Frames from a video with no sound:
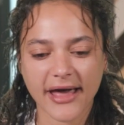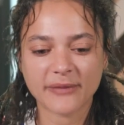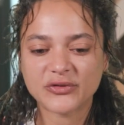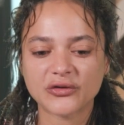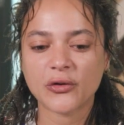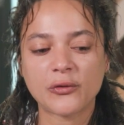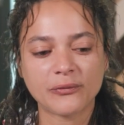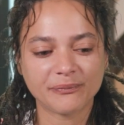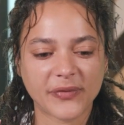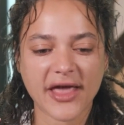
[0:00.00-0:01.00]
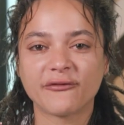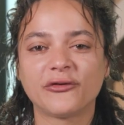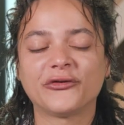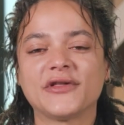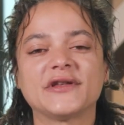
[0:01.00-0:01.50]
I'm so
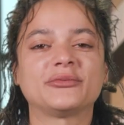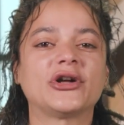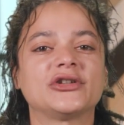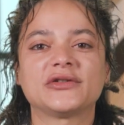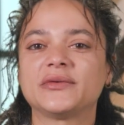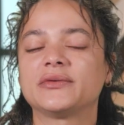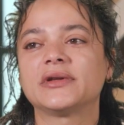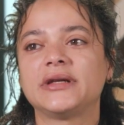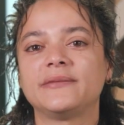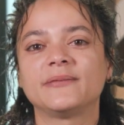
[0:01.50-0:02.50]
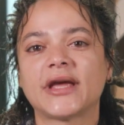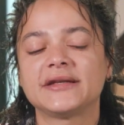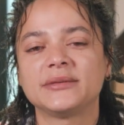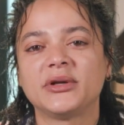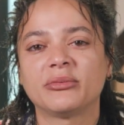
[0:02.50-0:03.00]
thankful for this project. It was really
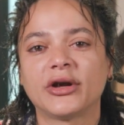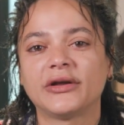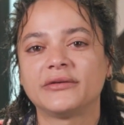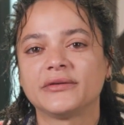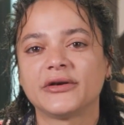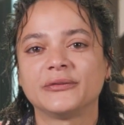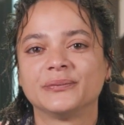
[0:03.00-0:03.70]
nice to be a part of. So